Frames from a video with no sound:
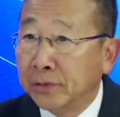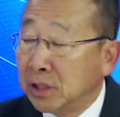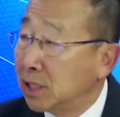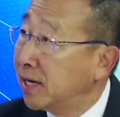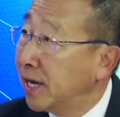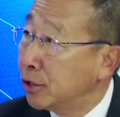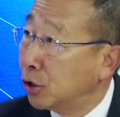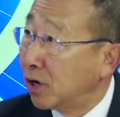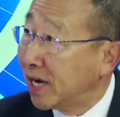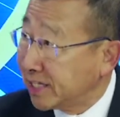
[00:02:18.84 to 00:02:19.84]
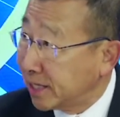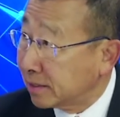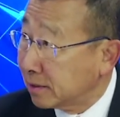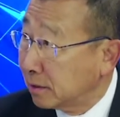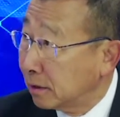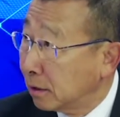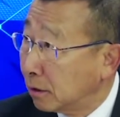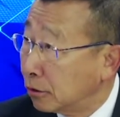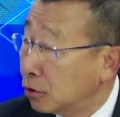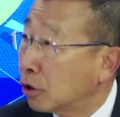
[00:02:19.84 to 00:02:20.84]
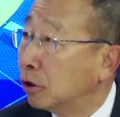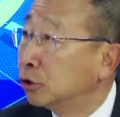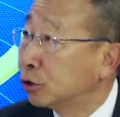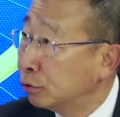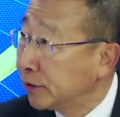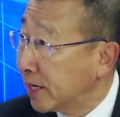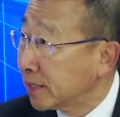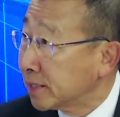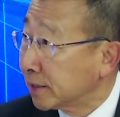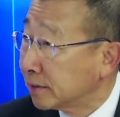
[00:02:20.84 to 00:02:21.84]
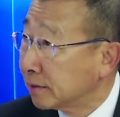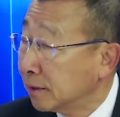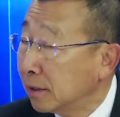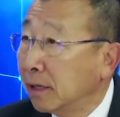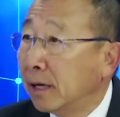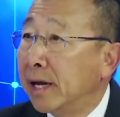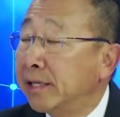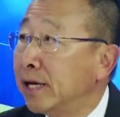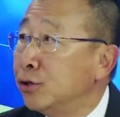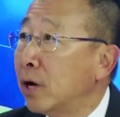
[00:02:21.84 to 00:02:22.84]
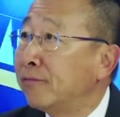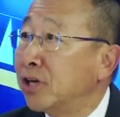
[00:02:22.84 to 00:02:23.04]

declare your assets or your controlled assets, and then you have to